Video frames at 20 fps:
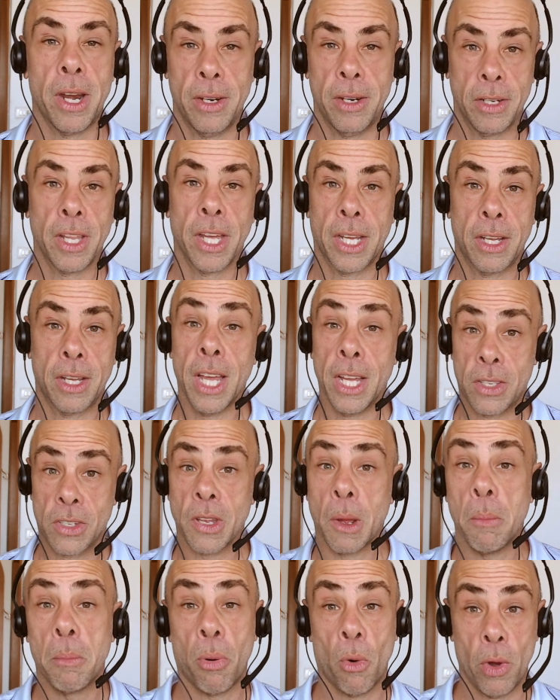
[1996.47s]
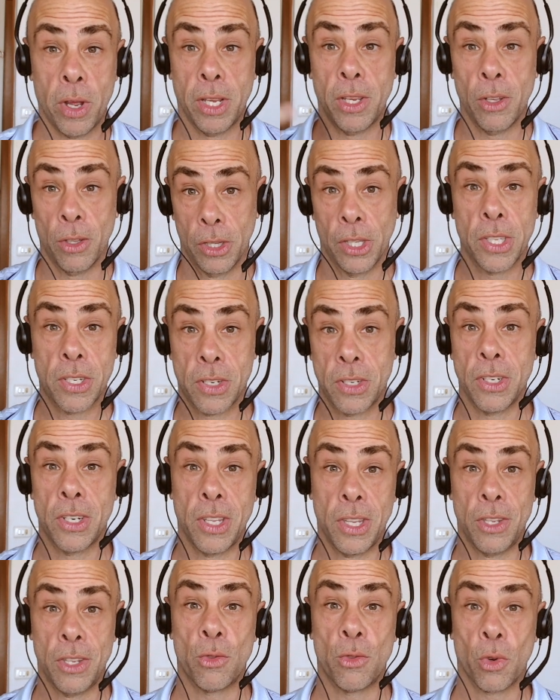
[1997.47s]
Like, at some point, you'll listen to
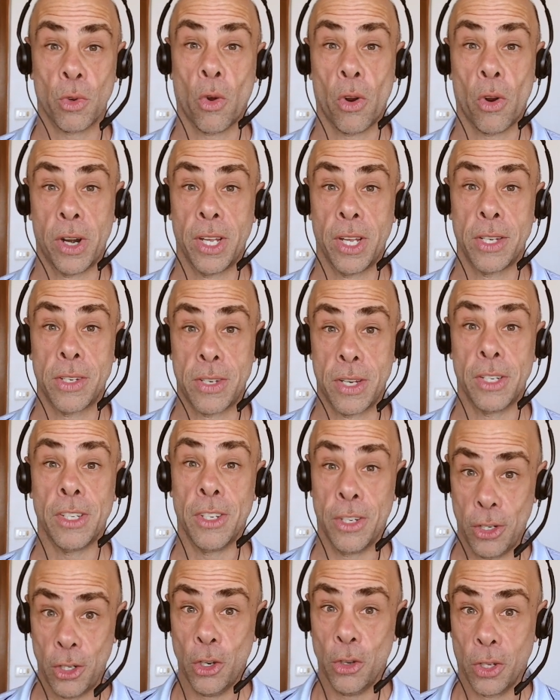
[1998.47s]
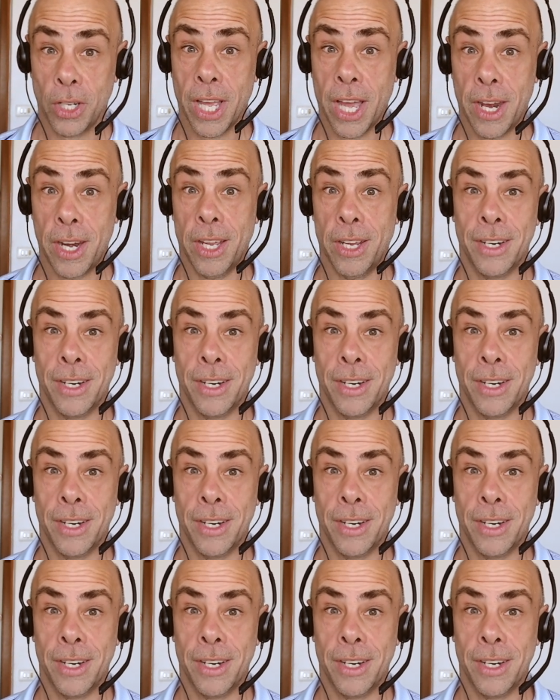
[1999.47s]
these recordings and you'll get it.